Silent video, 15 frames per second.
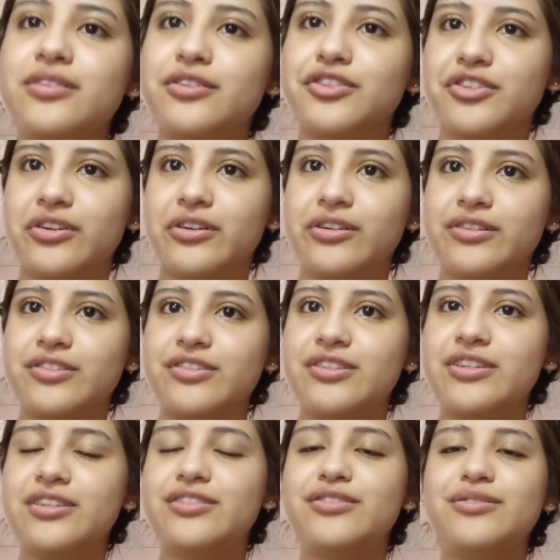the shirt.
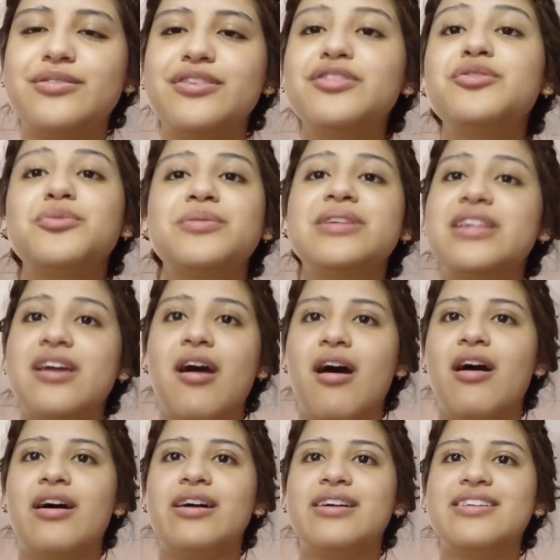It's it's really
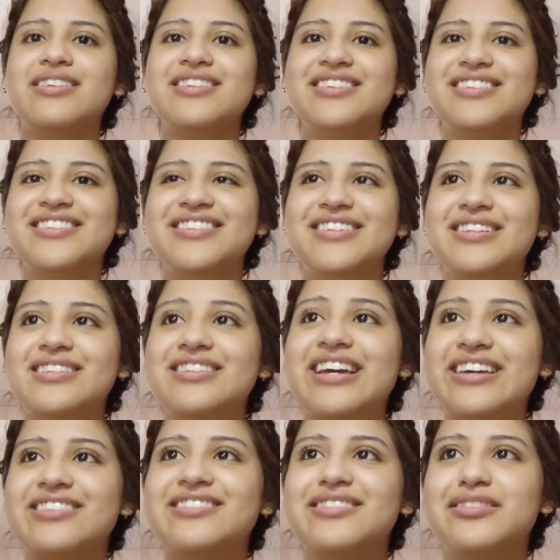hot and this